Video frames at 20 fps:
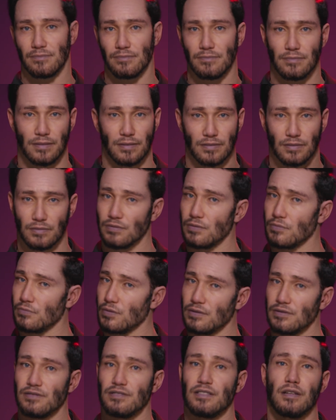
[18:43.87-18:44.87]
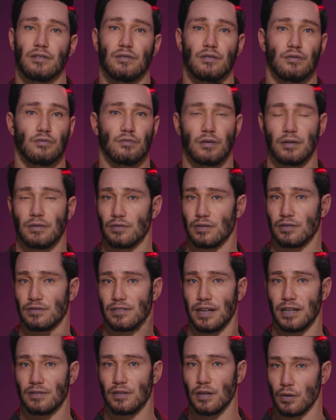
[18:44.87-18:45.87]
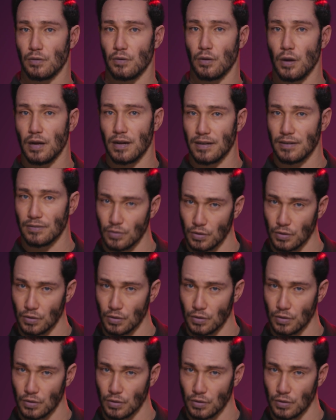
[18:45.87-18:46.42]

And if the personas we present online